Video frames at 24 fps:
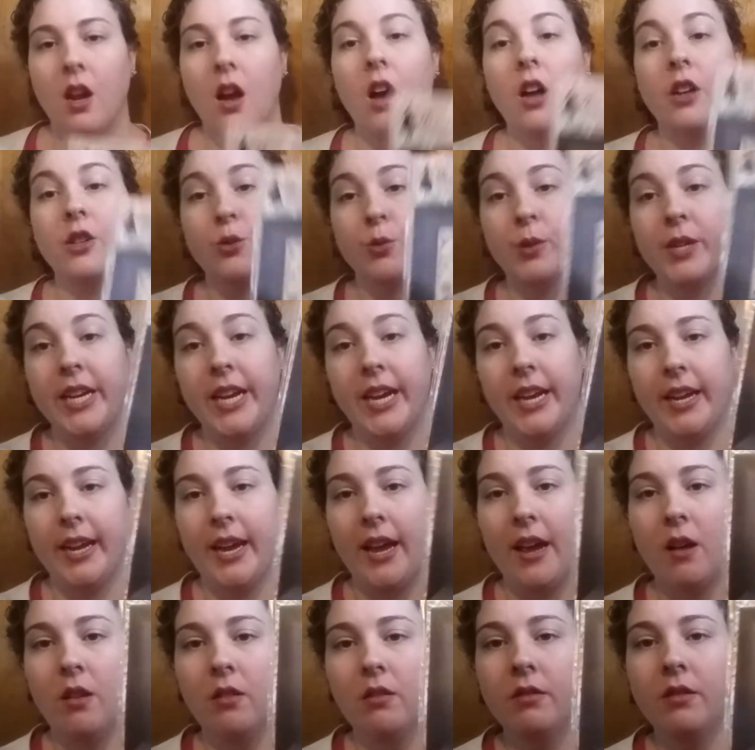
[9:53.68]
on 28
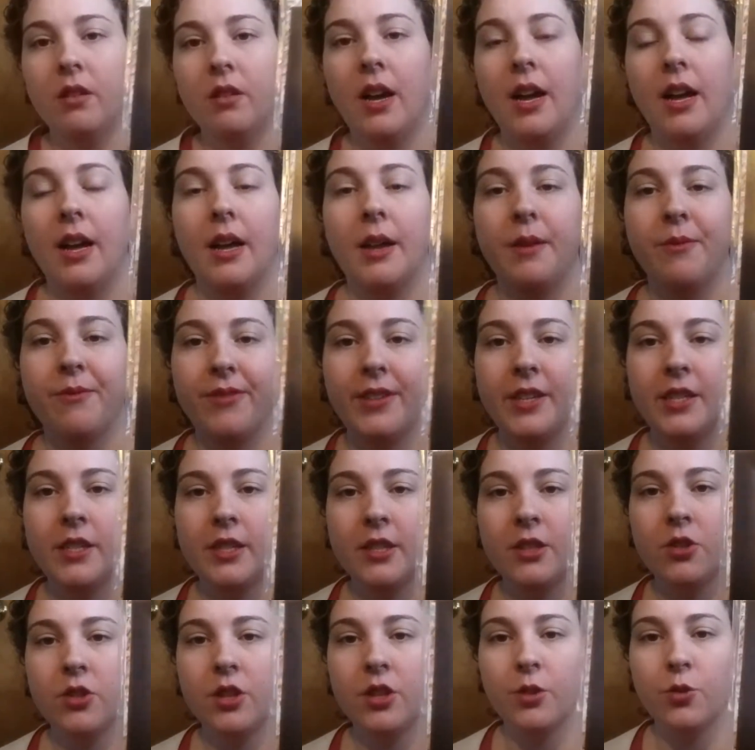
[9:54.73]
count,
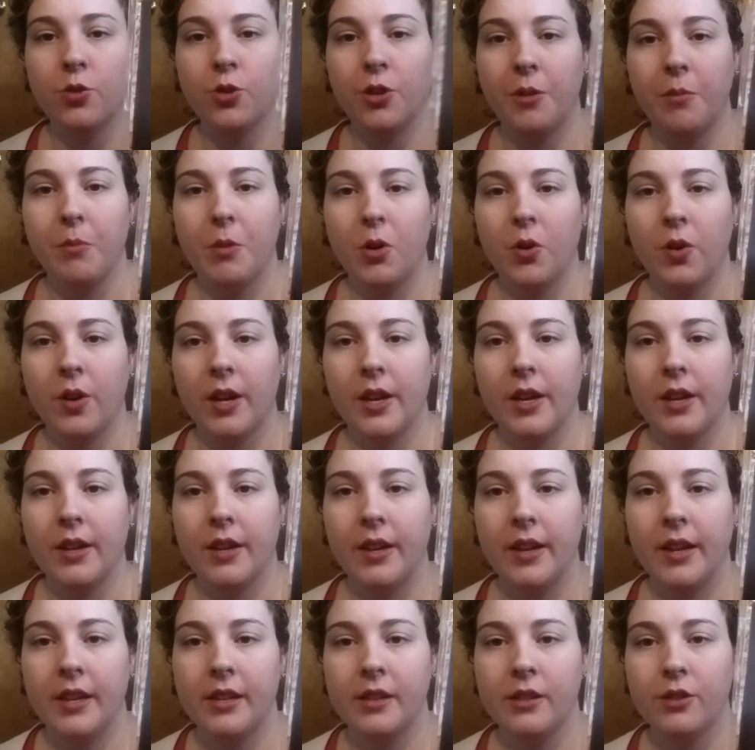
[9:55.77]
Vintage Country Mocha.
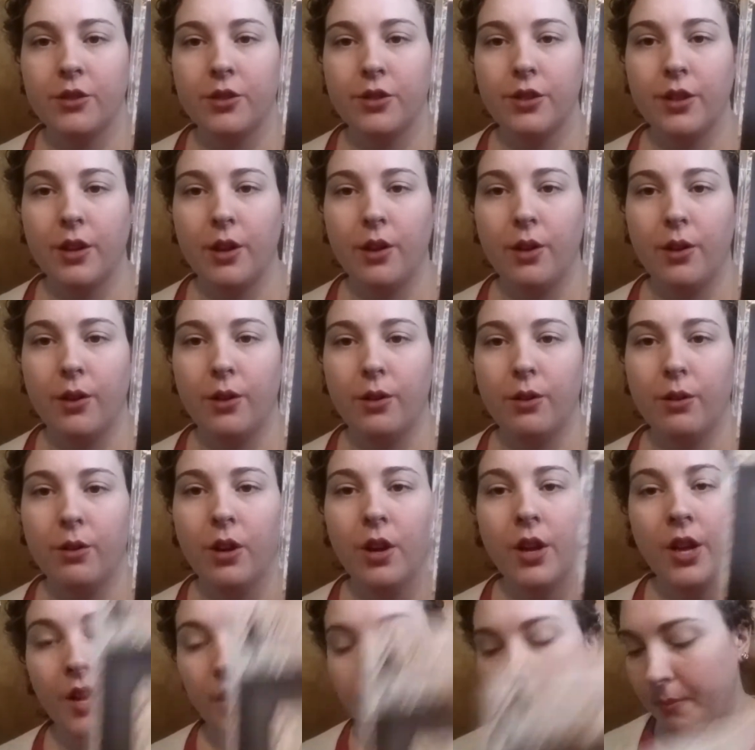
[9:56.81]
And so
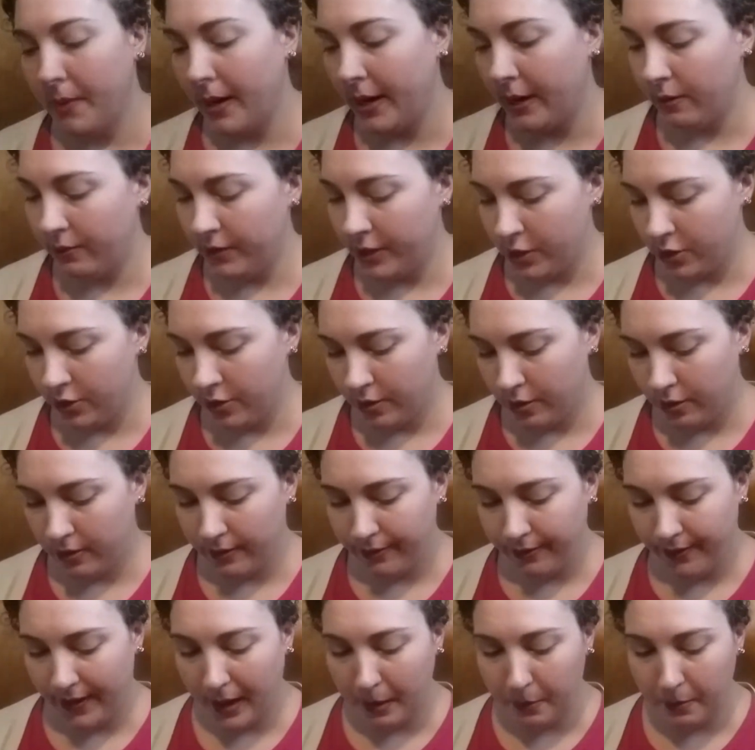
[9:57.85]
my
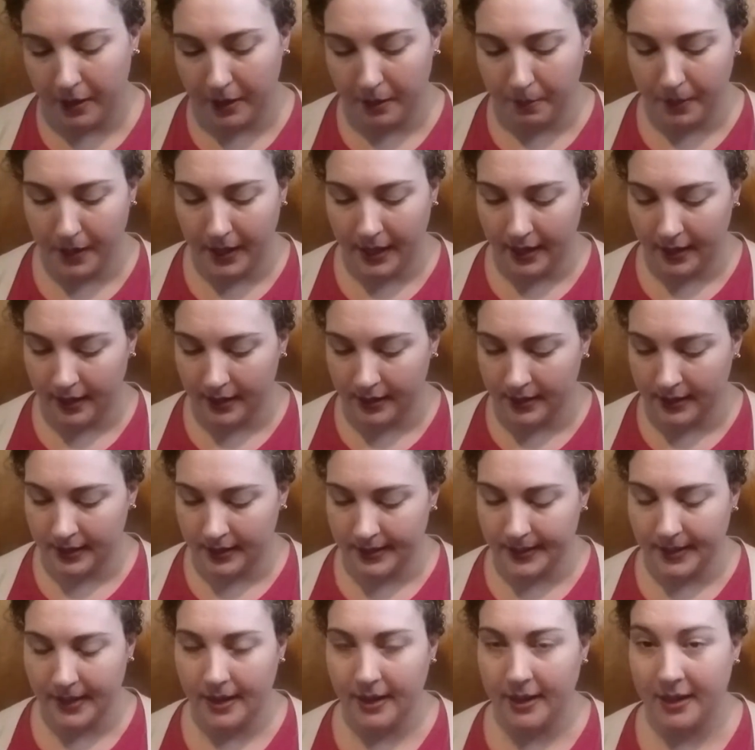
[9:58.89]
original fabric
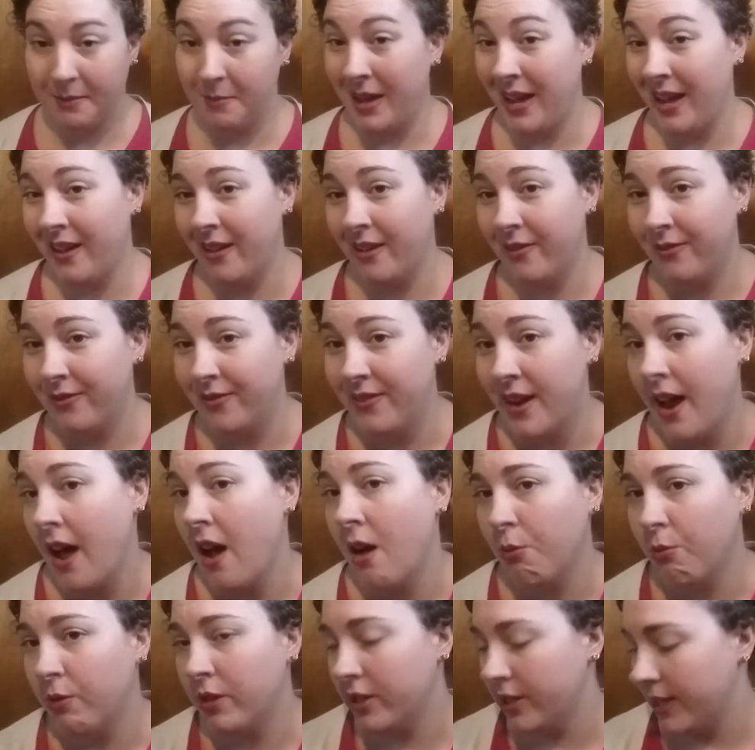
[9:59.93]
picks have
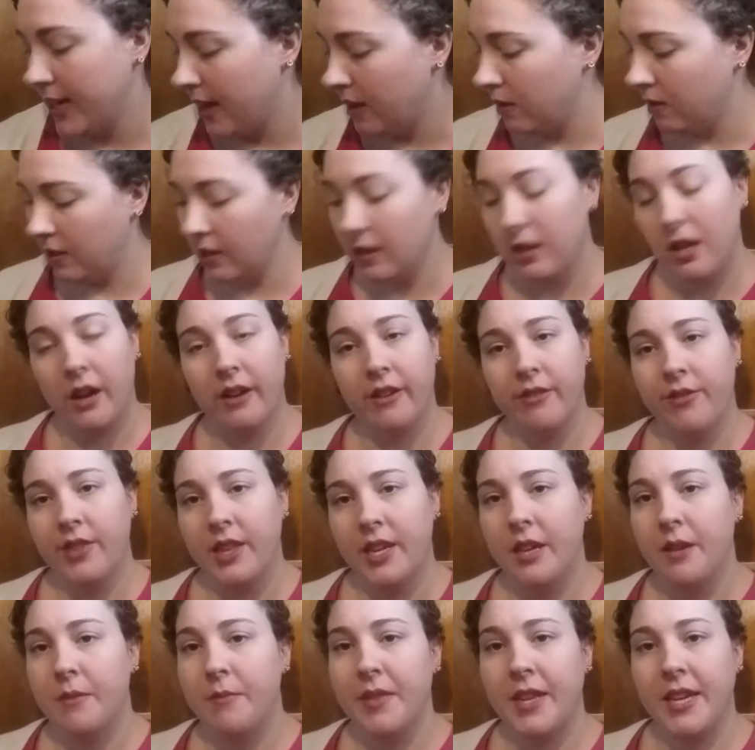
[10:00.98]
not worked out. A lot of
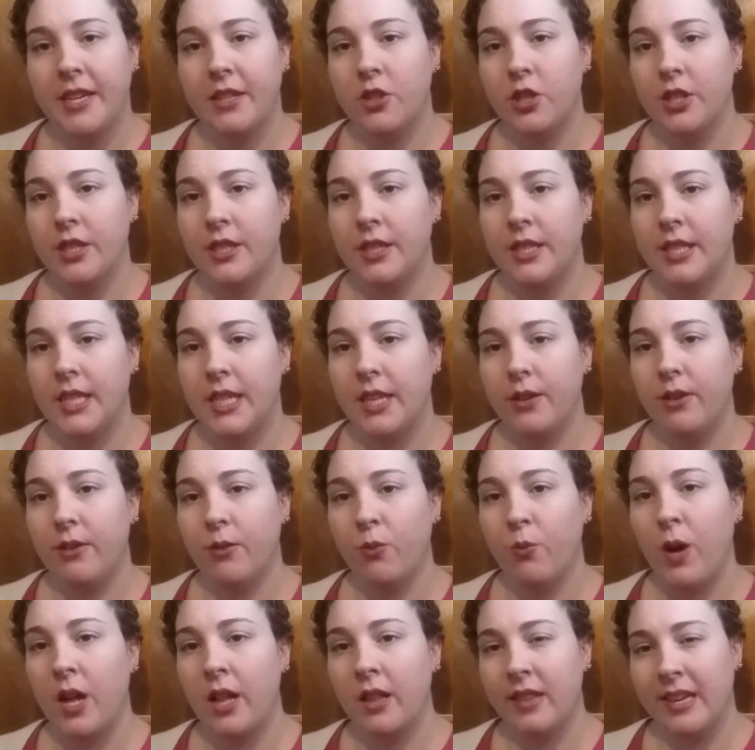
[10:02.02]
them, they just,
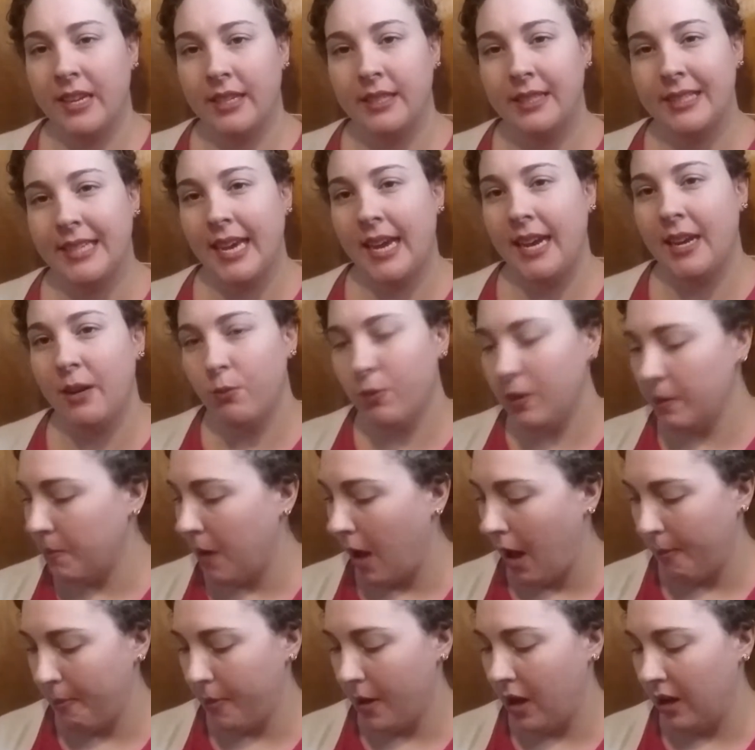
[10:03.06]
while a skein would
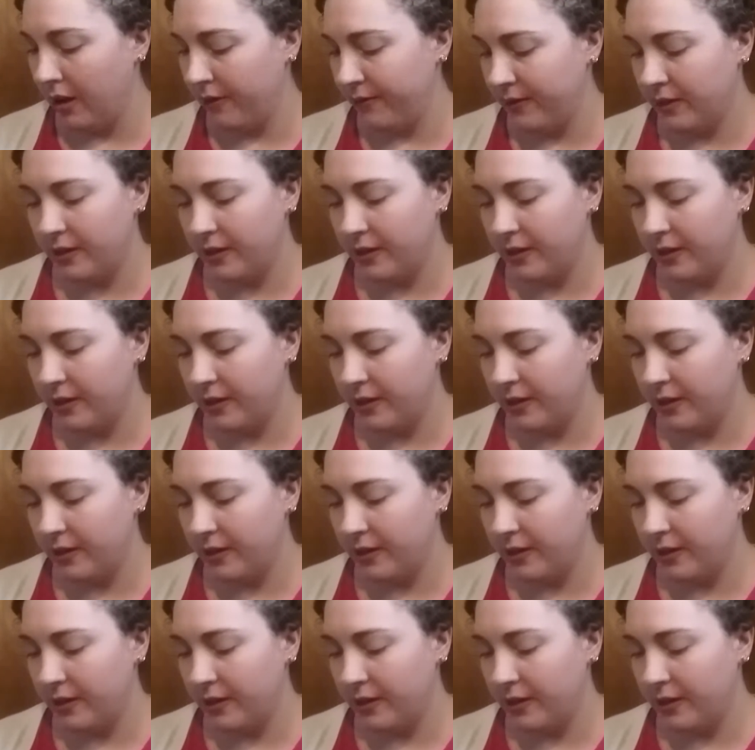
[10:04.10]
pop off